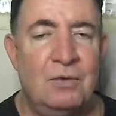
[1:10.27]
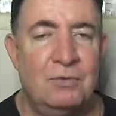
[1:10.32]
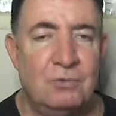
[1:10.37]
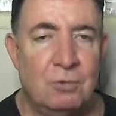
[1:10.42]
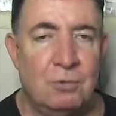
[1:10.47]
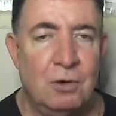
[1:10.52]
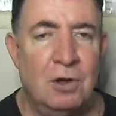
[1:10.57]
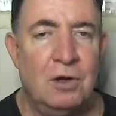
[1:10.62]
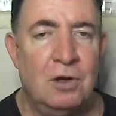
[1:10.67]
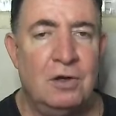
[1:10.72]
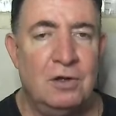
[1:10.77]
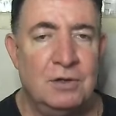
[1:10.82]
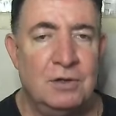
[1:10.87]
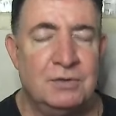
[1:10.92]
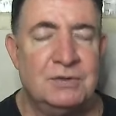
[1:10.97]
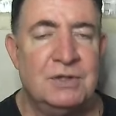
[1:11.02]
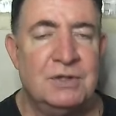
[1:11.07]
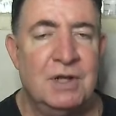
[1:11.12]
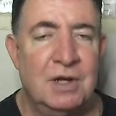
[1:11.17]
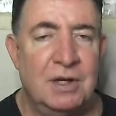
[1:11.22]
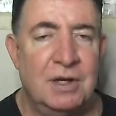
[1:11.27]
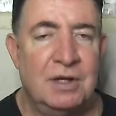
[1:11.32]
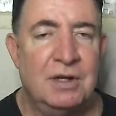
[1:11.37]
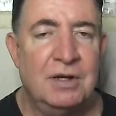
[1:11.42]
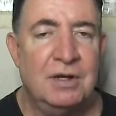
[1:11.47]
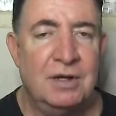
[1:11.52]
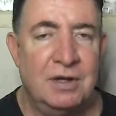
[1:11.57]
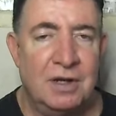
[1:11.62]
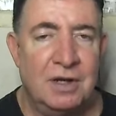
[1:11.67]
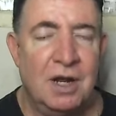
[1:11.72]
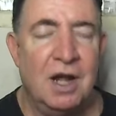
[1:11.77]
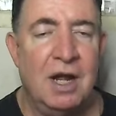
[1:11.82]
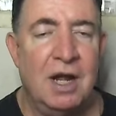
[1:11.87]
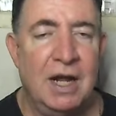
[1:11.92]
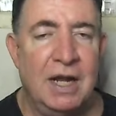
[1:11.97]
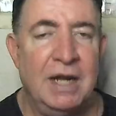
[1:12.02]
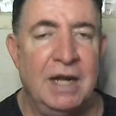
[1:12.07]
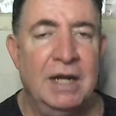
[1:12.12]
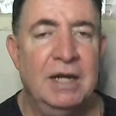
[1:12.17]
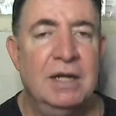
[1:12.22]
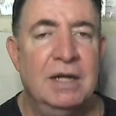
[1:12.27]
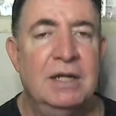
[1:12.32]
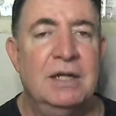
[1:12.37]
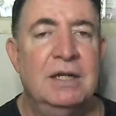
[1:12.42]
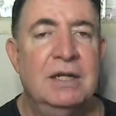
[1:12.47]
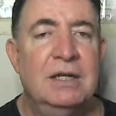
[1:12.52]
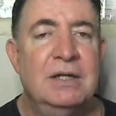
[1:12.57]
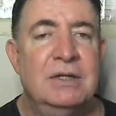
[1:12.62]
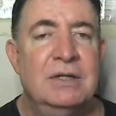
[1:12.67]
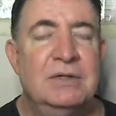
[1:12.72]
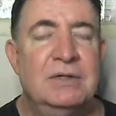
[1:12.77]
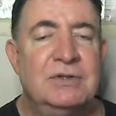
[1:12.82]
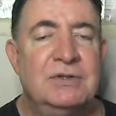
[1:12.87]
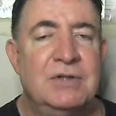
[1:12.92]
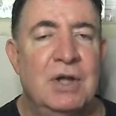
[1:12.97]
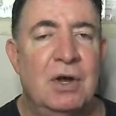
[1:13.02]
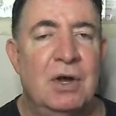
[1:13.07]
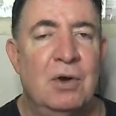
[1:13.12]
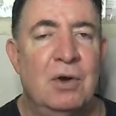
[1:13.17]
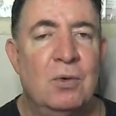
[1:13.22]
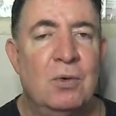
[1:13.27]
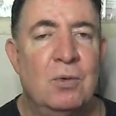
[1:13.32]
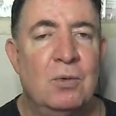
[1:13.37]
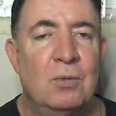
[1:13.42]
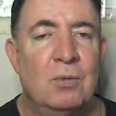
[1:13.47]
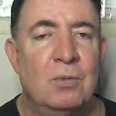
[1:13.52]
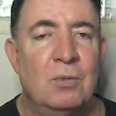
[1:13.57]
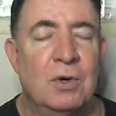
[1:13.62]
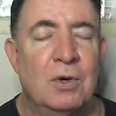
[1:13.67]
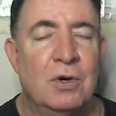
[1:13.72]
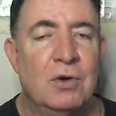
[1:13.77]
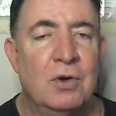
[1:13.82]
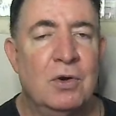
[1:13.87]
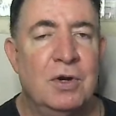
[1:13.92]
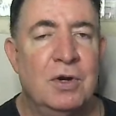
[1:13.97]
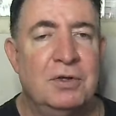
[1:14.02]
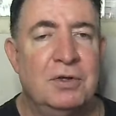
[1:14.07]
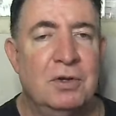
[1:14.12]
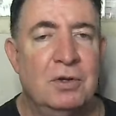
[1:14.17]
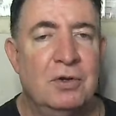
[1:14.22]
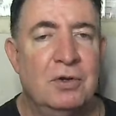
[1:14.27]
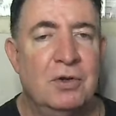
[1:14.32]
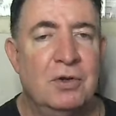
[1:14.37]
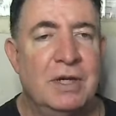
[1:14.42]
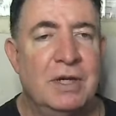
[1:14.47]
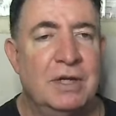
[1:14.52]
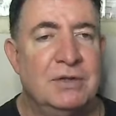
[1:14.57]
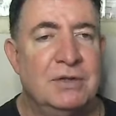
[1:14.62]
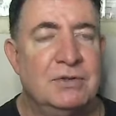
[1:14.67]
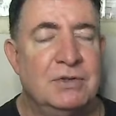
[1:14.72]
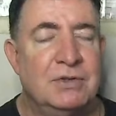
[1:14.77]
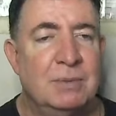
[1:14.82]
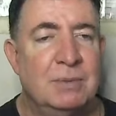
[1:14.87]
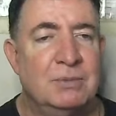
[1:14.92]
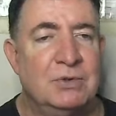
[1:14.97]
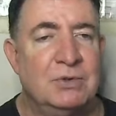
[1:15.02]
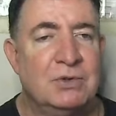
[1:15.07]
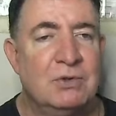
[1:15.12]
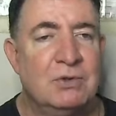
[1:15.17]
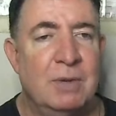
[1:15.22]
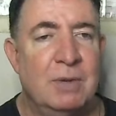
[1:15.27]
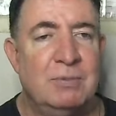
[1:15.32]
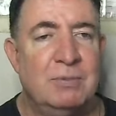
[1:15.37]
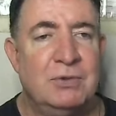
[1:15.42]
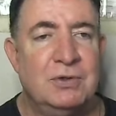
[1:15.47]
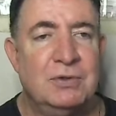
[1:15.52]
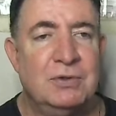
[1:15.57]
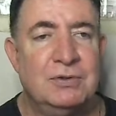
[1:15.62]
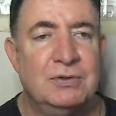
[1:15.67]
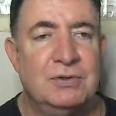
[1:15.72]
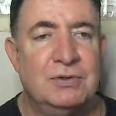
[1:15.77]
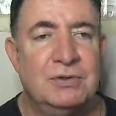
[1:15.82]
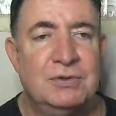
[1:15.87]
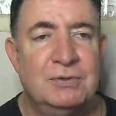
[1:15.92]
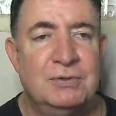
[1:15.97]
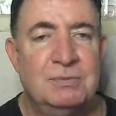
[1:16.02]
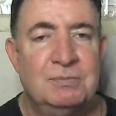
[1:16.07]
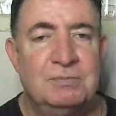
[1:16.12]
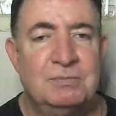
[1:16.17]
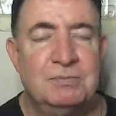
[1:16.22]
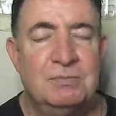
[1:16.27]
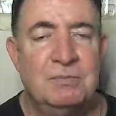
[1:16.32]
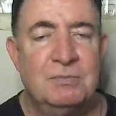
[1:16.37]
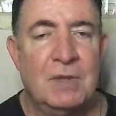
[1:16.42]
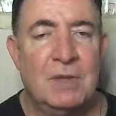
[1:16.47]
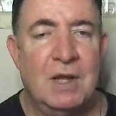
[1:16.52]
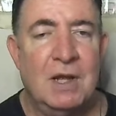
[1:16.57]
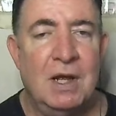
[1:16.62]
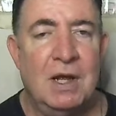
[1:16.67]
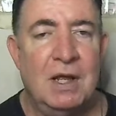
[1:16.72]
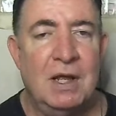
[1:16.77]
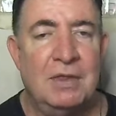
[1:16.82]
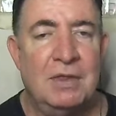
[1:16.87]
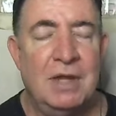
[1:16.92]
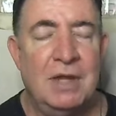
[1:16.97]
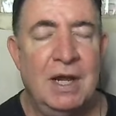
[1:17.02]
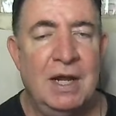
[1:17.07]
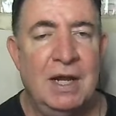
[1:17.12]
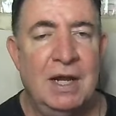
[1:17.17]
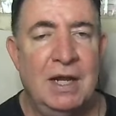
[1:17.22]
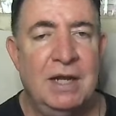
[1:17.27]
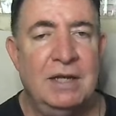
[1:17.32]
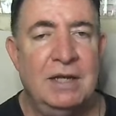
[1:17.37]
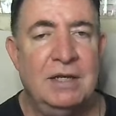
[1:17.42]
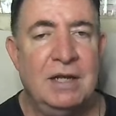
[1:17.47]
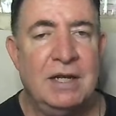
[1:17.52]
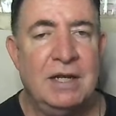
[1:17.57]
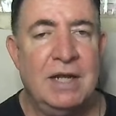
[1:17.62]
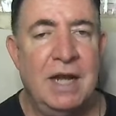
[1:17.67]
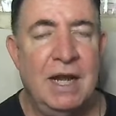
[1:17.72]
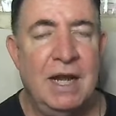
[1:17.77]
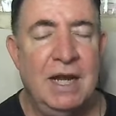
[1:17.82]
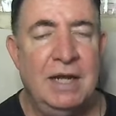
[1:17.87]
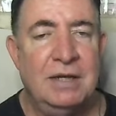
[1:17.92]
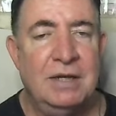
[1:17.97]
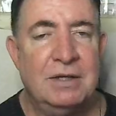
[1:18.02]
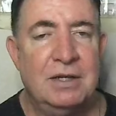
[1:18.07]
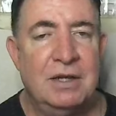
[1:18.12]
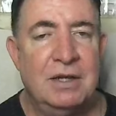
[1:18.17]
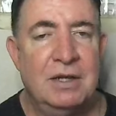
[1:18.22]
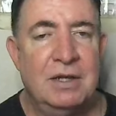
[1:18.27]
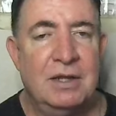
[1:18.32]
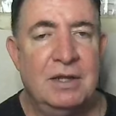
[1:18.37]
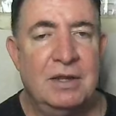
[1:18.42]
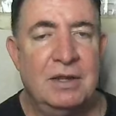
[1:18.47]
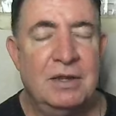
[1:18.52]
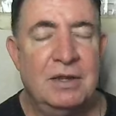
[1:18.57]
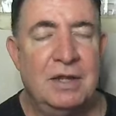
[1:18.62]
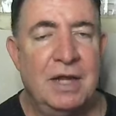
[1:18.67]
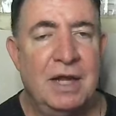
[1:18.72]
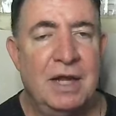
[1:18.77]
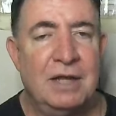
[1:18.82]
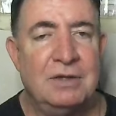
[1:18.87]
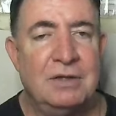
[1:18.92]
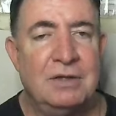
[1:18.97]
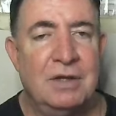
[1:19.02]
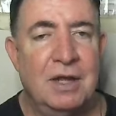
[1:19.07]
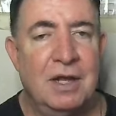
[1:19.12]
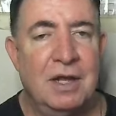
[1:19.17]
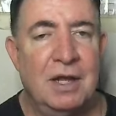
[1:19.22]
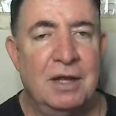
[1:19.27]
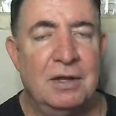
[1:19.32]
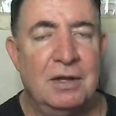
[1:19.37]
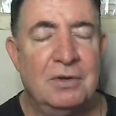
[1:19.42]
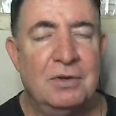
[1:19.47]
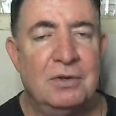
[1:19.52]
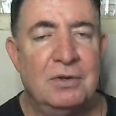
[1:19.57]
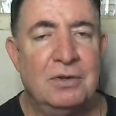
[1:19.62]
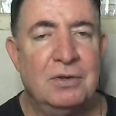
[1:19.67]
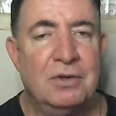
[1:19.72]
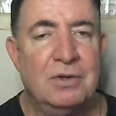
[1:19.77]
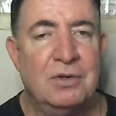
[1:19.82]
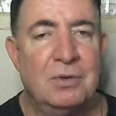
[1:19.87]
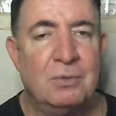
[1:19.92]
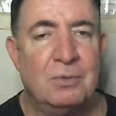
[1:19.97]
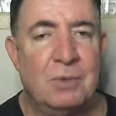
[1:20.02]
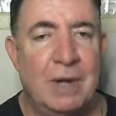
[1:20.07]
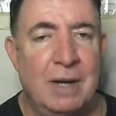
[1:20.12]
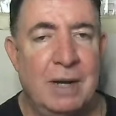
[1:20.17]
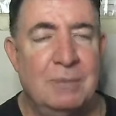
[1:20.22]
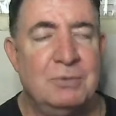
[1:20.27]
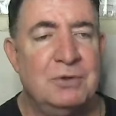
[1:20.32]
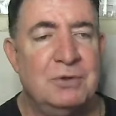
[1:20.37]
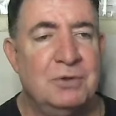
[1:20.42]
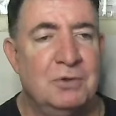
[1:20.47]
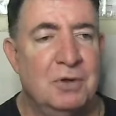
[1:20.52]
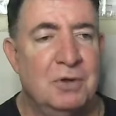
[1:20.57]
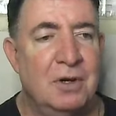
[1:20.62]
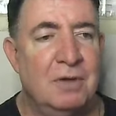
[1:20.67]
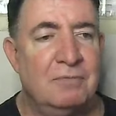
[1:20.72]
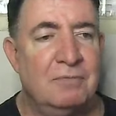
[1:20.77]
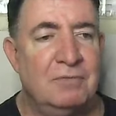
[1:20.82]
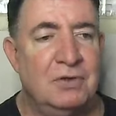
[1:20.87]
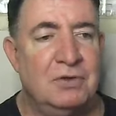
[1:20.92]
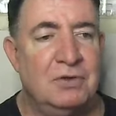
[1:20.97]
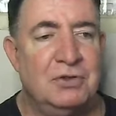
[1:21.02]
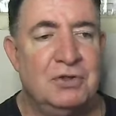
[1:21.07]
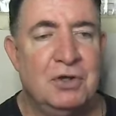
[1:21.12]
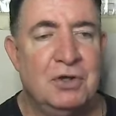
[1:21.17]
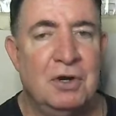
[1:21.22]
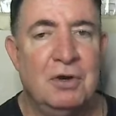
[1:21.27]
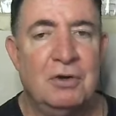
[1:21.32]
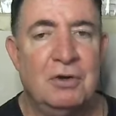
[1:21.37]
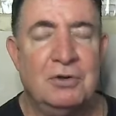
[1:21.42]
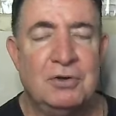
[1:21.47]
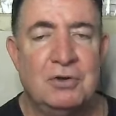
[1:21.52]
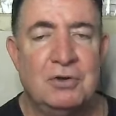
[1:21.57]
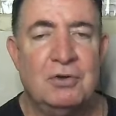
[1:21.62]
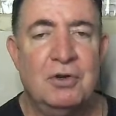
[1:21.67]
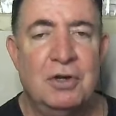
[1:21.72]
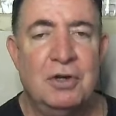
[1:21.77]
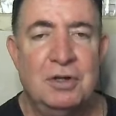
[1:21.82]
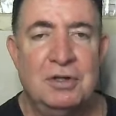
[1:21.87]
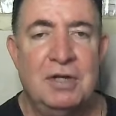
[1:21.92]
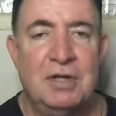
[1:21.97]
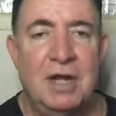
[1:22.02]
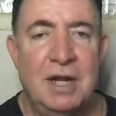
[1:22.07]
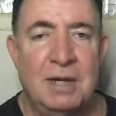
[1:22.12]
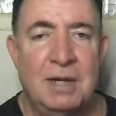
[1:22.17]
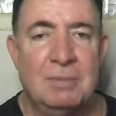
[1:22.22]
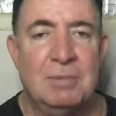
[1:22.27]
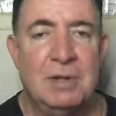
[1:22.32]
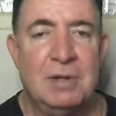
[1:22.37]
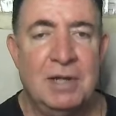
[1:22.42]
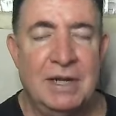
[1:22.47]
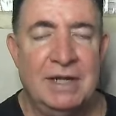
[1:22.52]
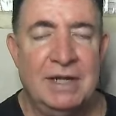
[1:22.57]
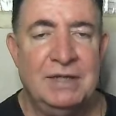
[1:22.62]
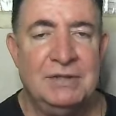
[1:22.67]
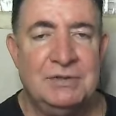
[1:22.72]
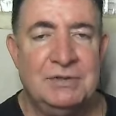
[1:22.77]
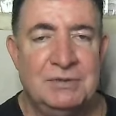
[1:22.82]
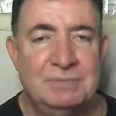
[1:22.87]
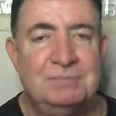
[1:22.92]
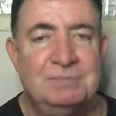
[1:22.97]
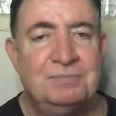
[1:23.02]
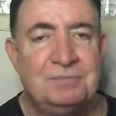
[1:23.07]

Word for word: draws nigh. So we're going to look at some scriptures uh, that indicate that uh, the rapture of the church could take place